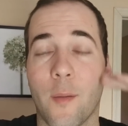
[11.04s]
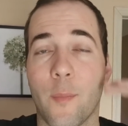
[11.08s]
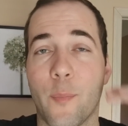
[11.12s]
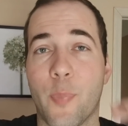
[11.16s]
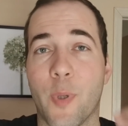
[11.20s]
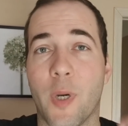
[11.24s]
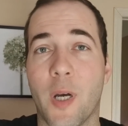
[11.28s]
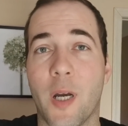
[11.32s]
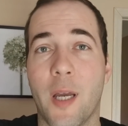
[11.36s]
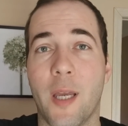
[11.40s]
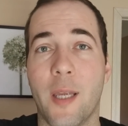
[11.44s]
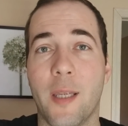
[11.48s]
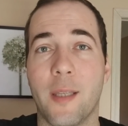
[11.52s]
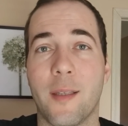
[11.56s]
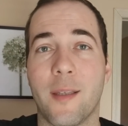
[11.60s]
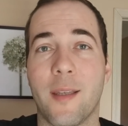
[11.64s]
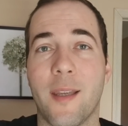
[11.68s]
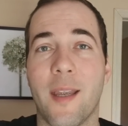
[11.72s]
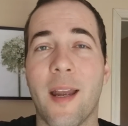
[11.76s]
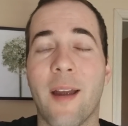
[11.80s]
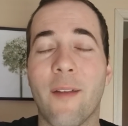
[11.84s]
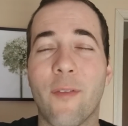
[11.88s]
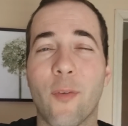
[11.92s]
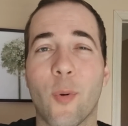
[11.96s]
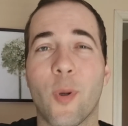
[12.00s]
But
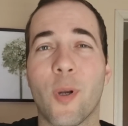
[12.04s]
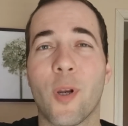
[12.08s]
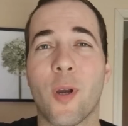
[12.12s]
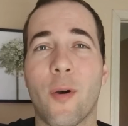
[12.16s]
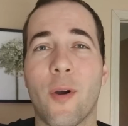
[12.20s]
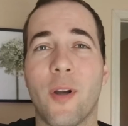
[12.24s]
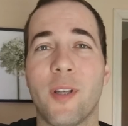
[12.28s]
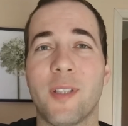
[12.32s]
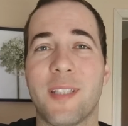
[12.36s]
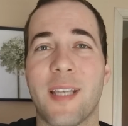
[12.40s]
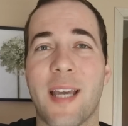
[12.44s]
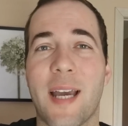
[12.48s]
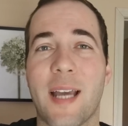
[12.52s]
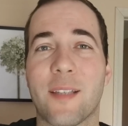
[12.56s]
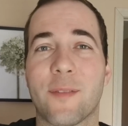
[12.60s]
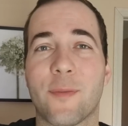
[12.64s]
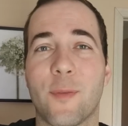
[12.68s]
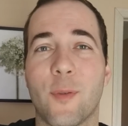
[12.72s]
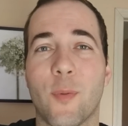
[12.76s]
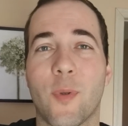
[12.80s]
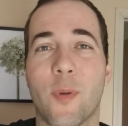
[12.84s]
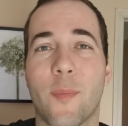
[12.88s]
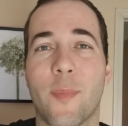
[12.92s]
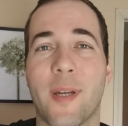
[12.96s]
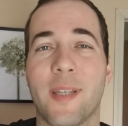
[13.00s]
everyone always asks
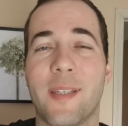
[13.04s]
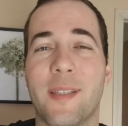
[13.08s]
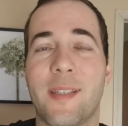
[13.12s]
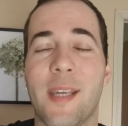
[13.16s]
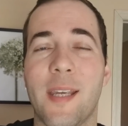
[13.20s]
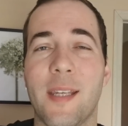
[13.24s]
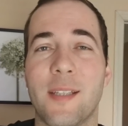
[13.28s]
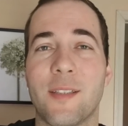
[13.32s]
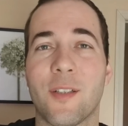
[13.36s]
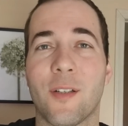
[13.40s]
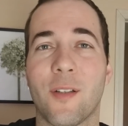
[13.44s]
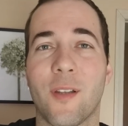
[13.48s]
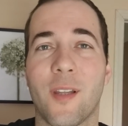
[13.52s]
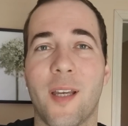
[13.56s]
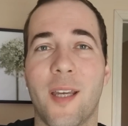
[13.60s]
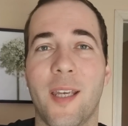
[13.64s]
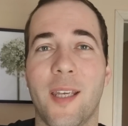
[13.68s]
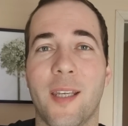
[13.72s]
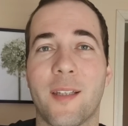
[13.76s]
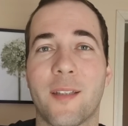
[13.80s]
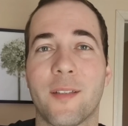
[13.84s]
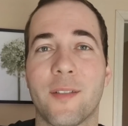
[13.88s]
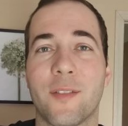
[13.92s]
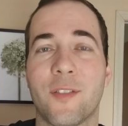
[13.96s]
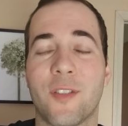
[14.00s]
me what my days are
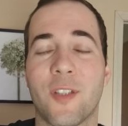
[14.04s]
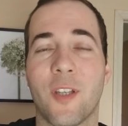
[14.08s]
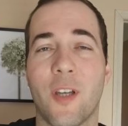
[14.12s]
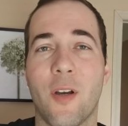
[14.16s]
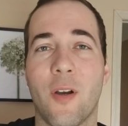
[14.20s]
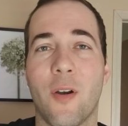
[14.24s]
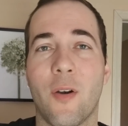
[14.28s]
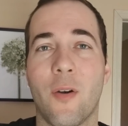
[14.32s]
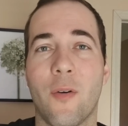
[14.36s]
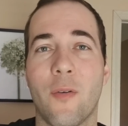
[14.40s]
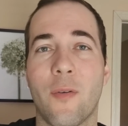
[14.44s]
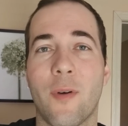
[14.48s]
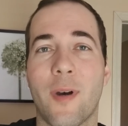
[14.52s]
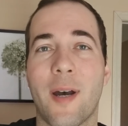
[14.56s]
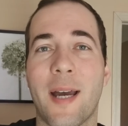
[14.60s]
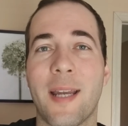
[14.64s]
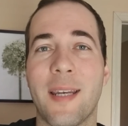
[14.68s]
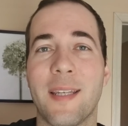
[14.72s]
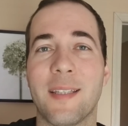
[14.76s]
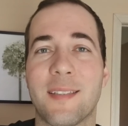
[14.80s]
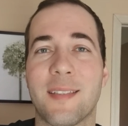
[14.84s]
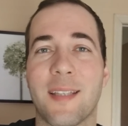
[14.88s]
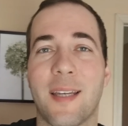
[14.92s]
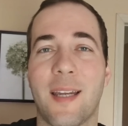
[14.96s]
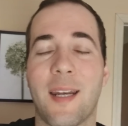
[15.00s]
like, so I
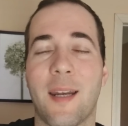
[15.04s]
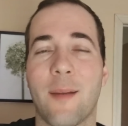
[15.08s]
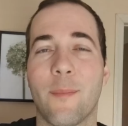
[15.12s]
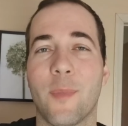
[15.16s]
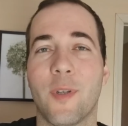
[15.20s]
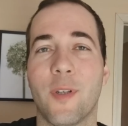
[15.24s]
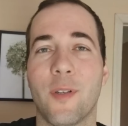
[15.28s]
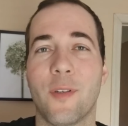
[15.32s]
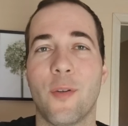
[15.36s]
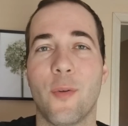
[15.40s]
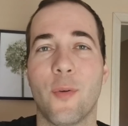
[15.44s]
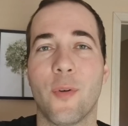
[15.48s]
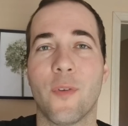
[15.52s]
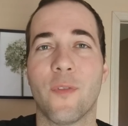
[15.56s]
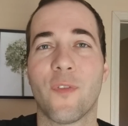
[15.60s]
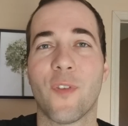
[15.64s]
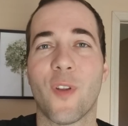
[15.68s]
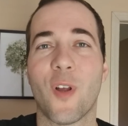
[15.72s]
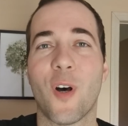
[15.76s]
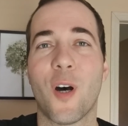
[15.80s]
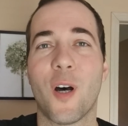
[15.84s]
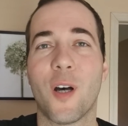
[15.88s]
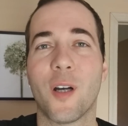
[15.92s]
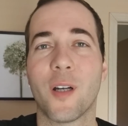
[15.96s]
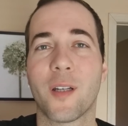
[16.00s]
decided I'm going to do a
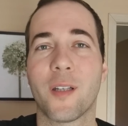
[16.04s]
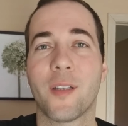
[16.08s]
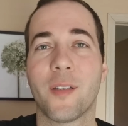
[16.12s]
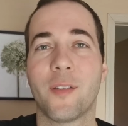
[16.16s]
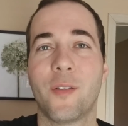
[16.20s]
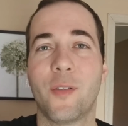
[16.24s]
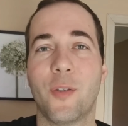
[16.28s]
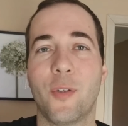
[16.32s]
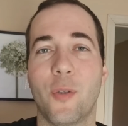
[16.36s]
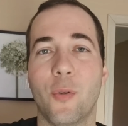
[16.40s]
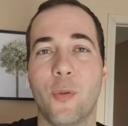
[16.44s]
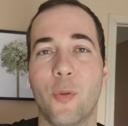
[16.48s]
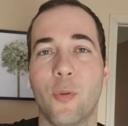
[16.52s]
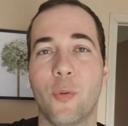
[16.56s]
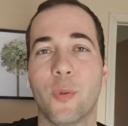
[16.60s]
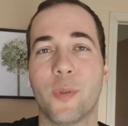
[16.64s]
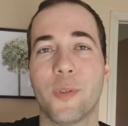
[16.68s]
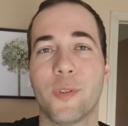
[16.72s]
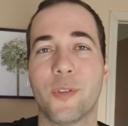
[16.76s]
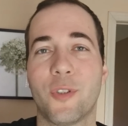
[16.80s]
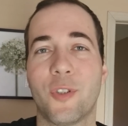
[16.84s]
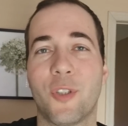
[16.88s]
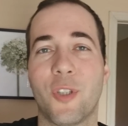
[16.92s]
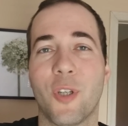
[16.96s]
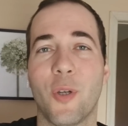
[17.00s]
vlog to
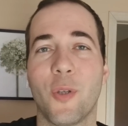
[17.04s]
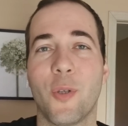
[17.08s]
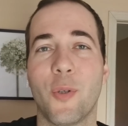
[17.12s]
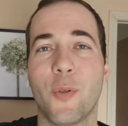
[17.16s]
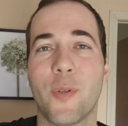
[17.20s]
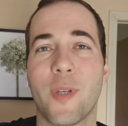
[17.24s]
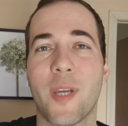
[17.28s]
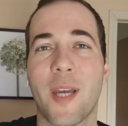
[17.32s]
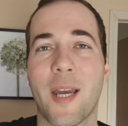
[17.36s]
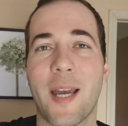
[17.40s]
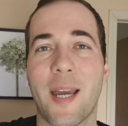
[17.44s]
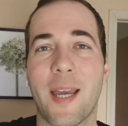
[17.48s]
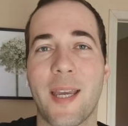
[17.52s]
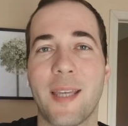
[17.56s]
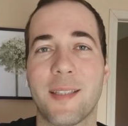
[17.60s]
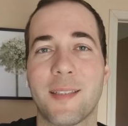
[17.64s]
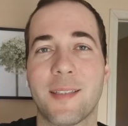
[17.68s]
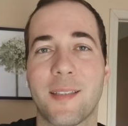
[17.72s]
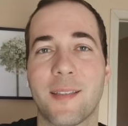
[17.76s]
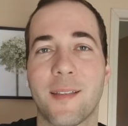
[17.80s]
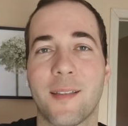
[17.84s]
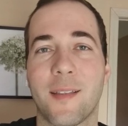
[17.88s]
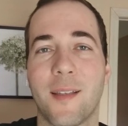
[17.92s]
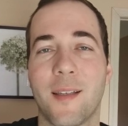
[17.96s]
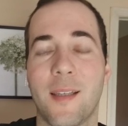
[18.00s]
show you
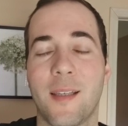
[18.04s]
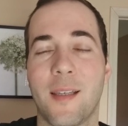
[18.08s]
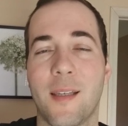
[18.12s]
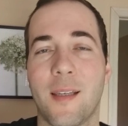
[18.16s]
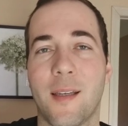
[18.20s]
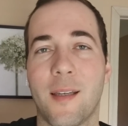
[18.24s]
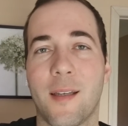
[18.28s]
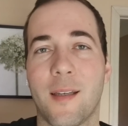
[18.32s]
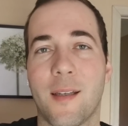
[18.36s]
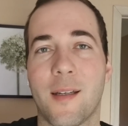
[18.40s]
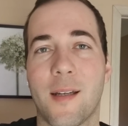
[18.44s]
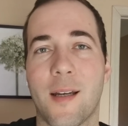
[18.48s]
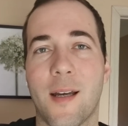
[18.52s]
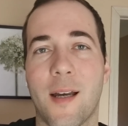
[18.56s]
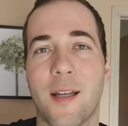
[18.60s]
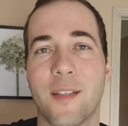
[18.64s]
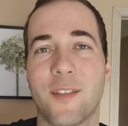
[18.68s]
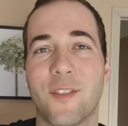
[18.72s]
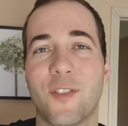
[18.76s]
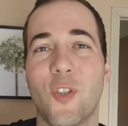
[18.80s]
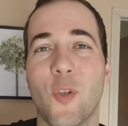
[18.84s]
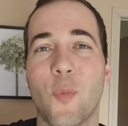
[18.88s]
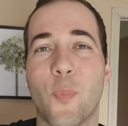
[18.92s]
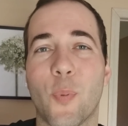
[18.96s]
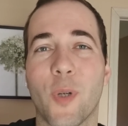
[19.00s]
guys. Uh,
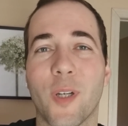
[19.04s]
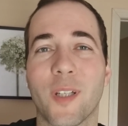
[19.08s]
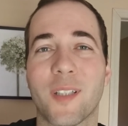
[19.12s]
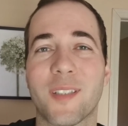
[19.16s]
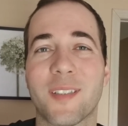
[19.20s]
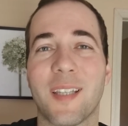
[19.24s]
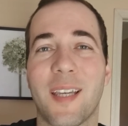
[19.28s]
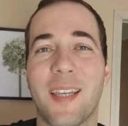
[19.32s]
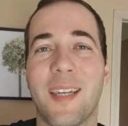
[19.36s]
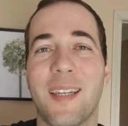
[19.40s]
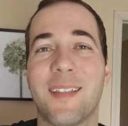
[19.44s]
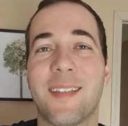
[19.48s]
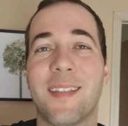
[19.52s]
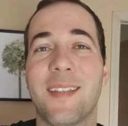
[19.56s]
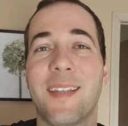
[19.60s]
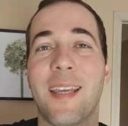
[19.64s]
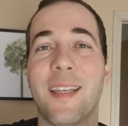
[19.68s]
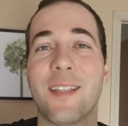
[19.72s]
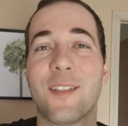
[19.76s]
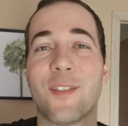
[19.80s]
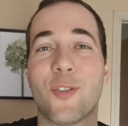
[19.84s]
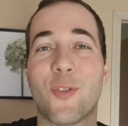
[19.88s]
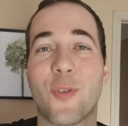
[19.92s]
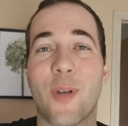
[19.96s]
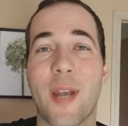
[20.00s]
super excited.
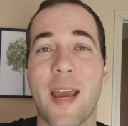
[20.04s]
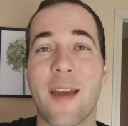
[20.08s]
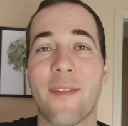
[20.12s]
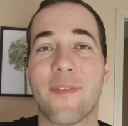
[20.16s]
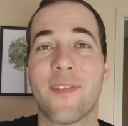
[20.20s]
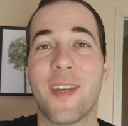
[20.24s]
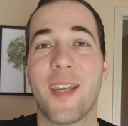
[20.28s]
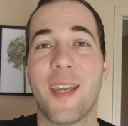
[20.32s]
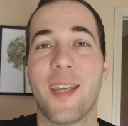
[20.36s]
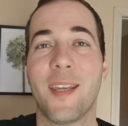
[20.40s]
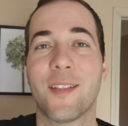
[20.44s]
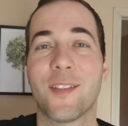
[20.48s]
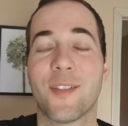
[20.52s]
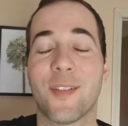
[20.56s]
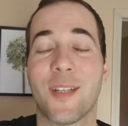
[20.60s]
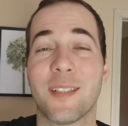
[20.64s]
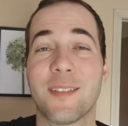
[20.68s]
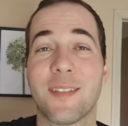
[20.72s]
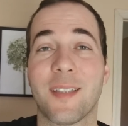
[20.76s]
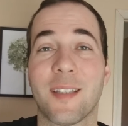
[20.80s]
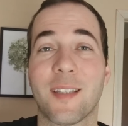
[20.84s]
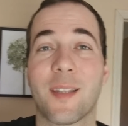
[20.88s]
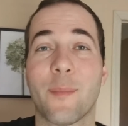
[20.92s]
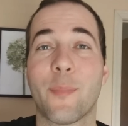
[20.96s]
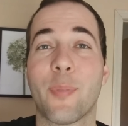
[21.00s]
Today's draft day, so
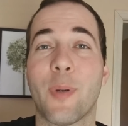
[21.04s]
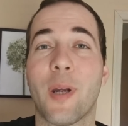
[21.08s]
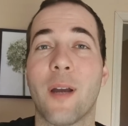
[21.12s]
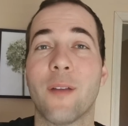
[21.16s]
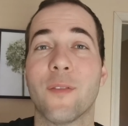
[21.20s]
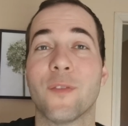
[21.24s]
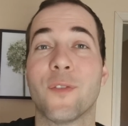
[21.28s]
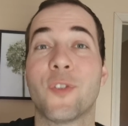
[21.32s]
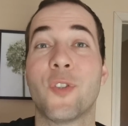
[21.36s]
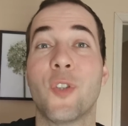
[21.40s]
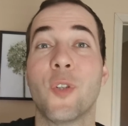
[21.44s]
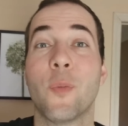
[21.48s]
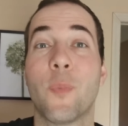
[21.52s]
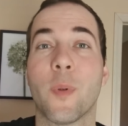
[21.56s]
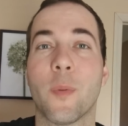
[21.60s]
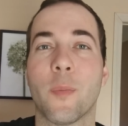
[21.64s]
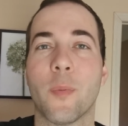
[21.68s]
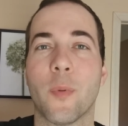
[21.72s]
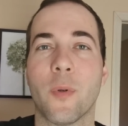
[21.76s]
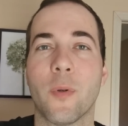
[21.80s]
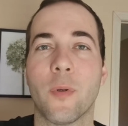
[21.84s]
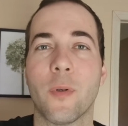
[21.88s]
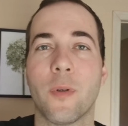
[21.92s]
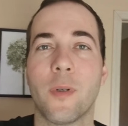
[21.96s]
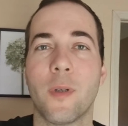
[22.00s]
that's like the Browns Super
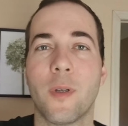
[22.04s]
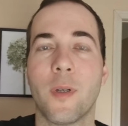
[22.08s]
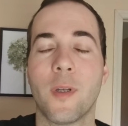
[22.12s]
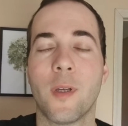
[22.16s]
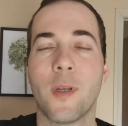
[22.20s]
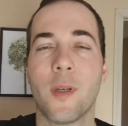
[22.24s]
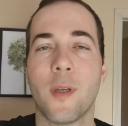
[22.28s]
Bowl.